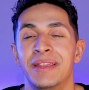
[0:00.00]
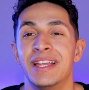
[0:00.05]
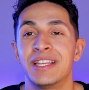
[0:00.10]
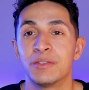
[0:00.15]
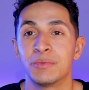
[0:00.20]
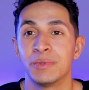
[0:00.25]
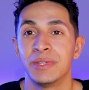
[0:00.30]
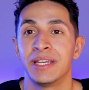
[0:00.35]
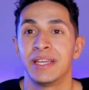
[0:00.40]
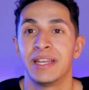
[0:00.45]

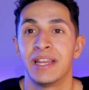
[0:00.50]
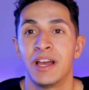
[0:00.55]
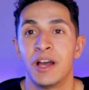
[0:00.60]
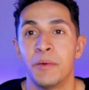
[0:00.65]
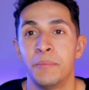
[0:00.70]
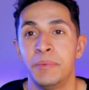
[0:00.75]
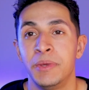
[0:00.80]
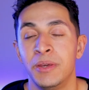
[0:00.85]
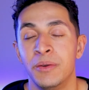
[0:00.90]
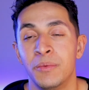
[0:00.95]
That's really going to
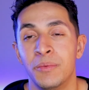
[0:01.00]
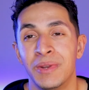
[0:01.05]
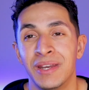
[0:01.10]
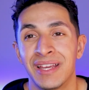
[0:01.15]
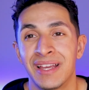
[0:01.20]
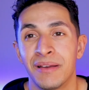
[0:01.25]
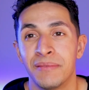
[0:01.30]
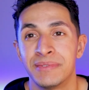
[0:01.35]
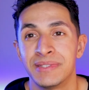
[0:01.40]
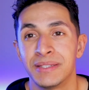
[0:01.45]
help you when
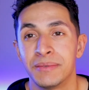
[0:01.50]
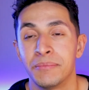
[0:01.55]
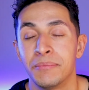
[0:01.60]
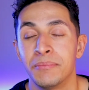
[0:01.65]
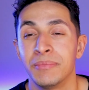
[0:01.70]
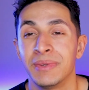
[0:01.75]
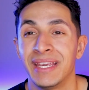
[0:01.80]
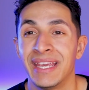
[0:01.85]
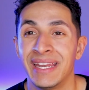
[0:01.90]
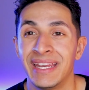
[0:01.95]
it comes to
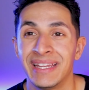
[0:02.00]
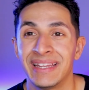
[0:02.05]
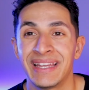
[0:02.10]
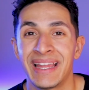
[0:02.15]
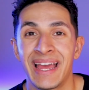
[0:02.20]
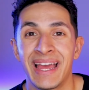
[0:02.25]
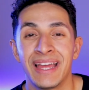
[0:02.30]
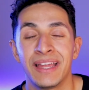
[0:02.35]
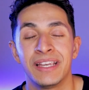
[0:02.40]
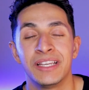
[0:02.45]
getting
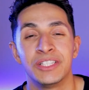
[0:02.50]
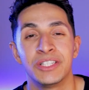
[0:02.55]
that